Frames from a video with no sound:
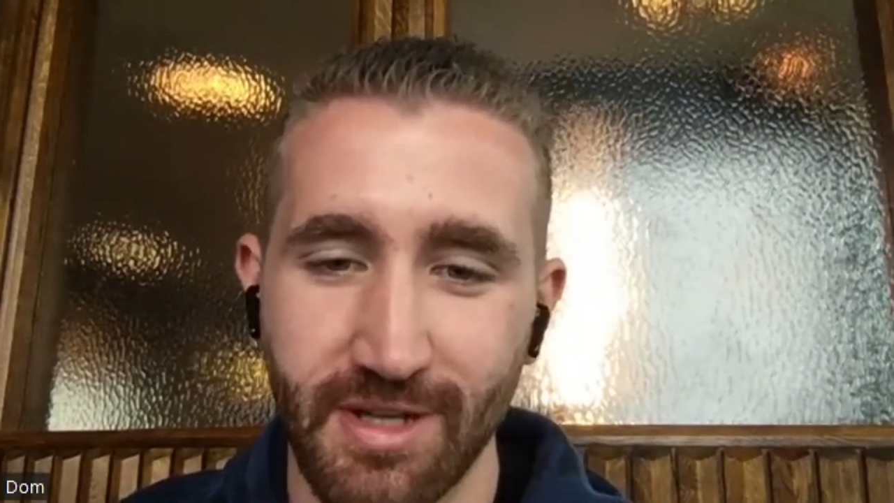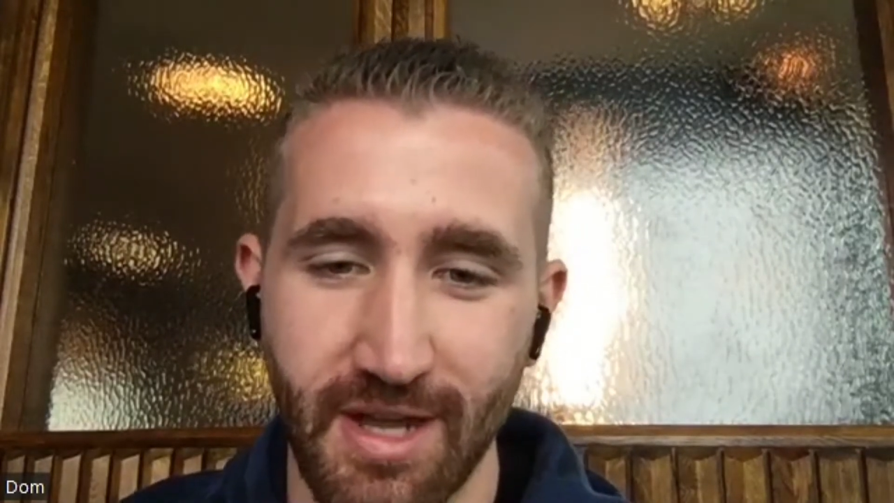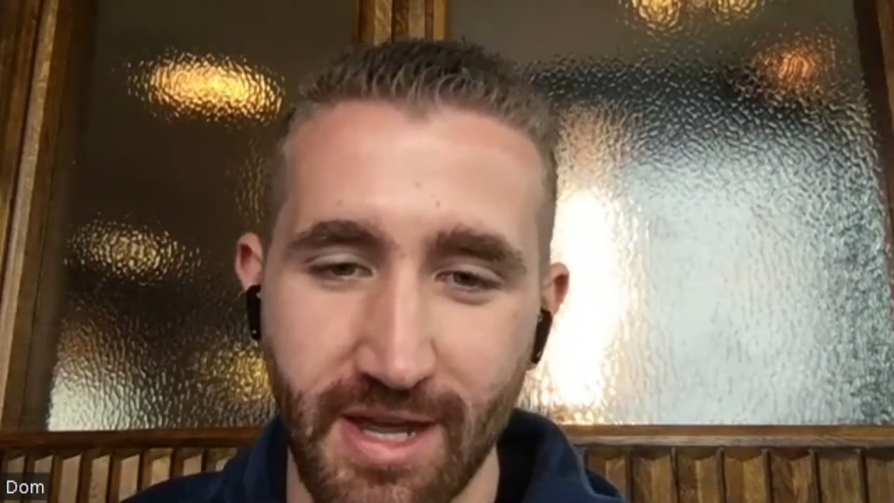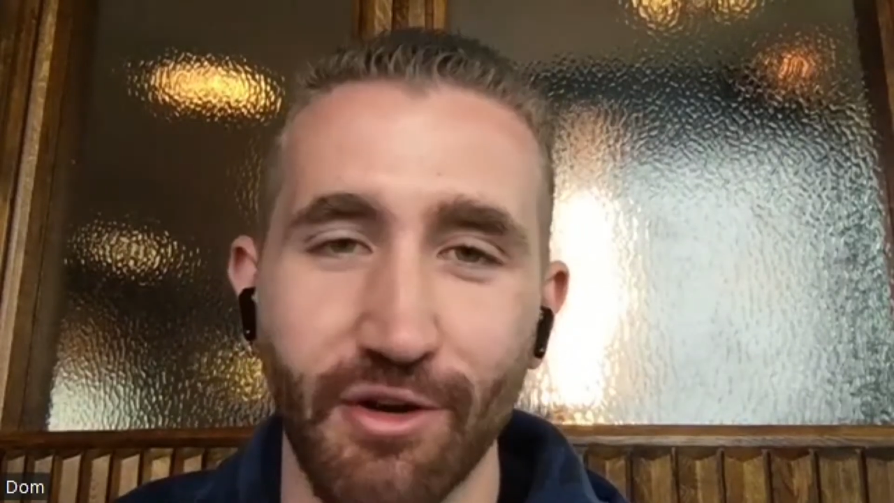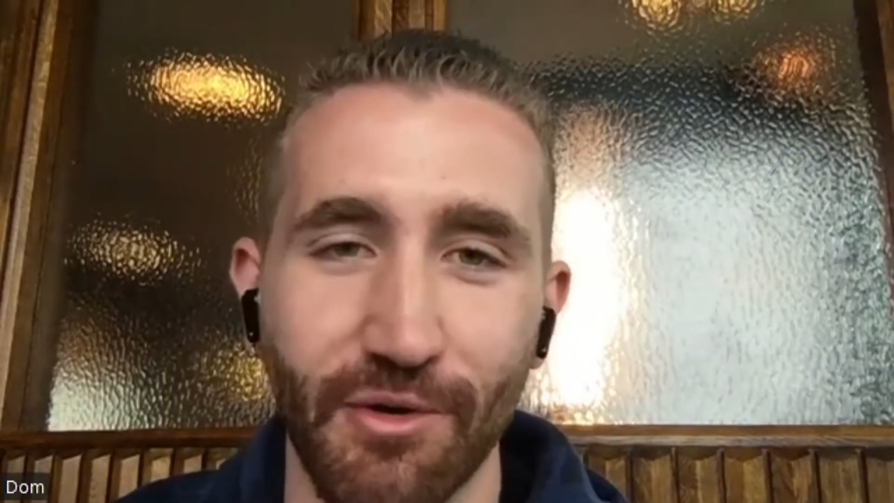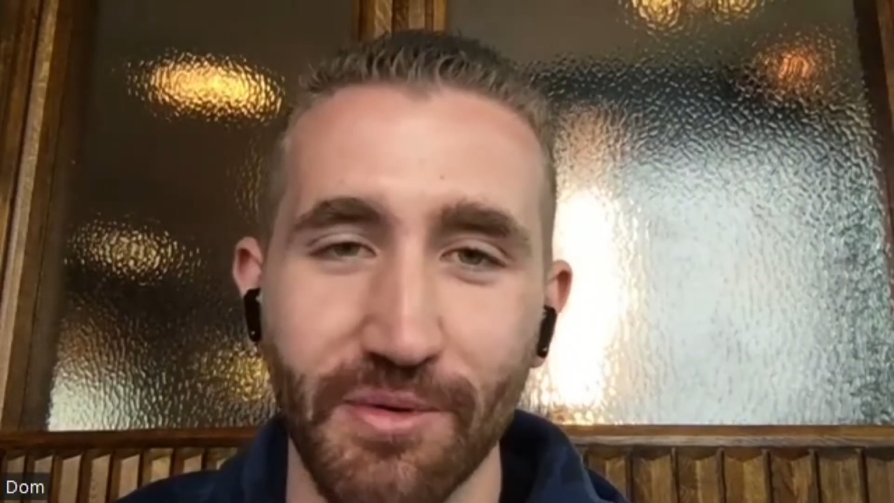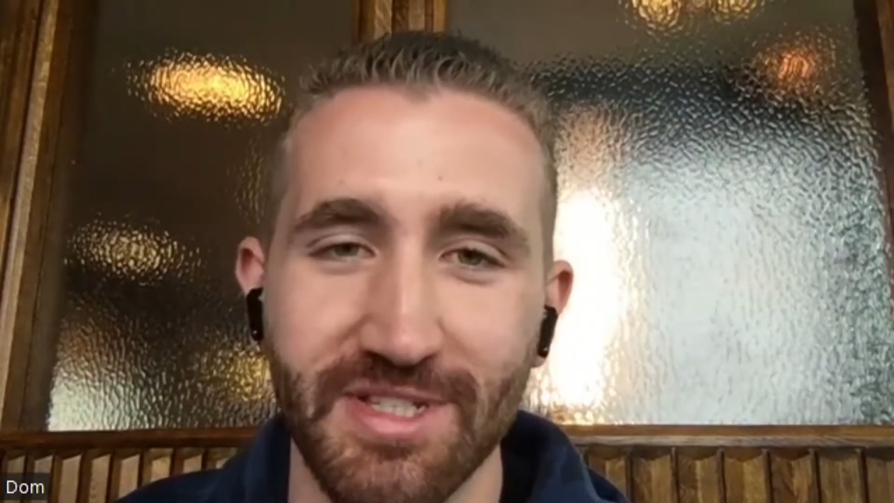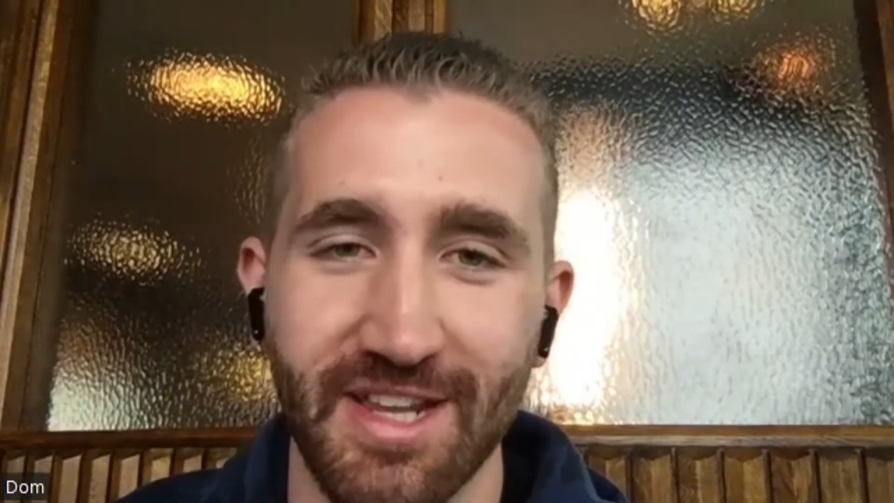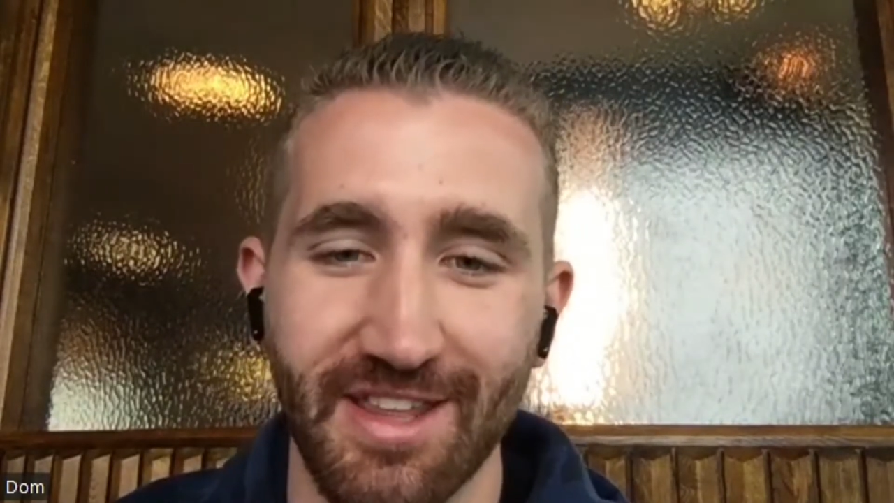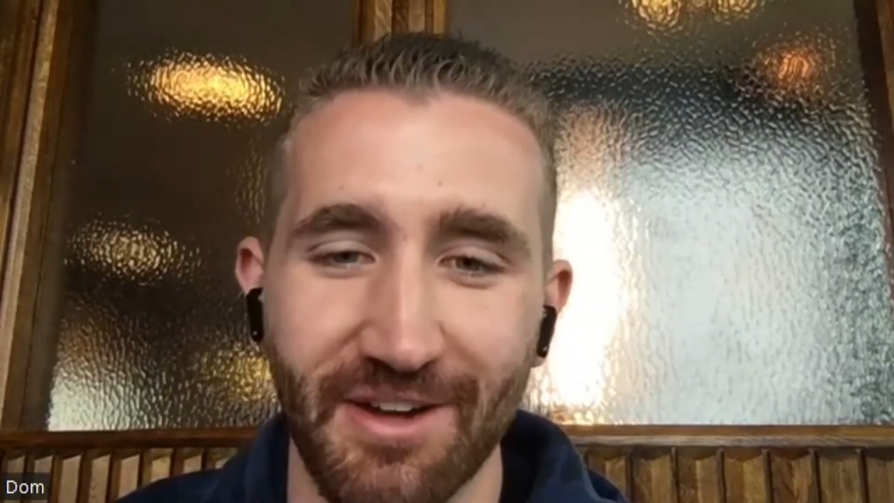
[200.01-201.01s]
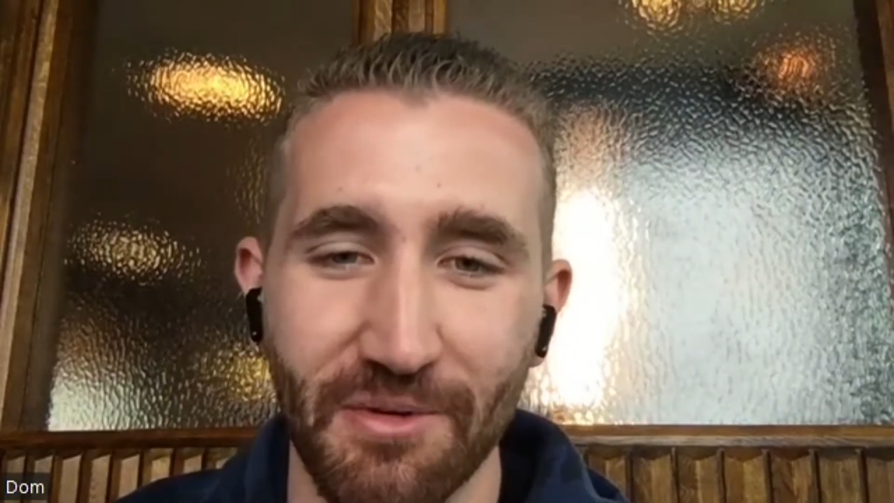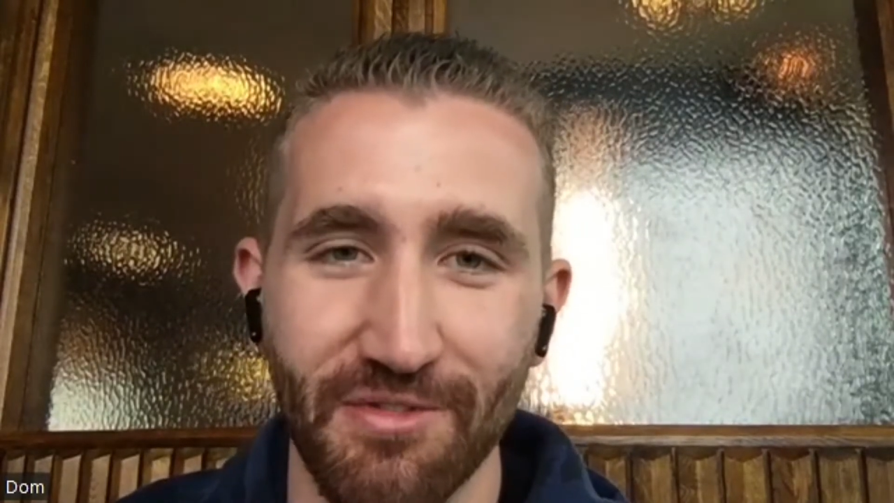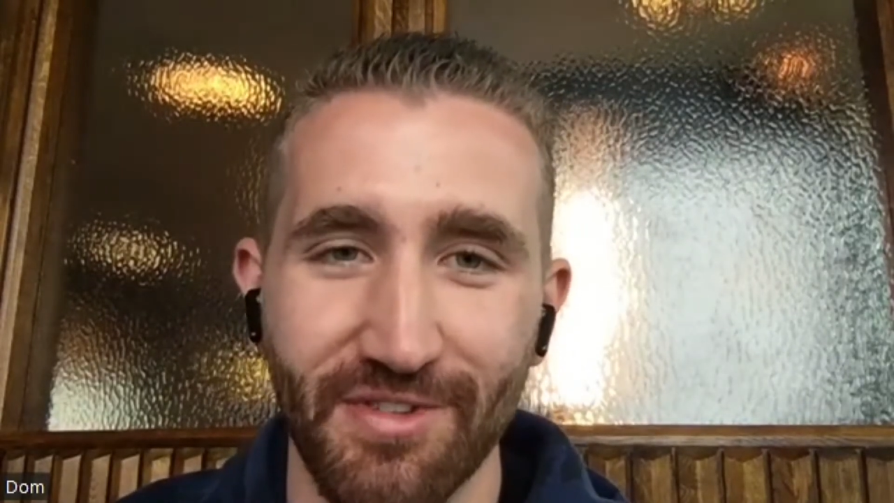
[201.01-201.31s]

I don't always get that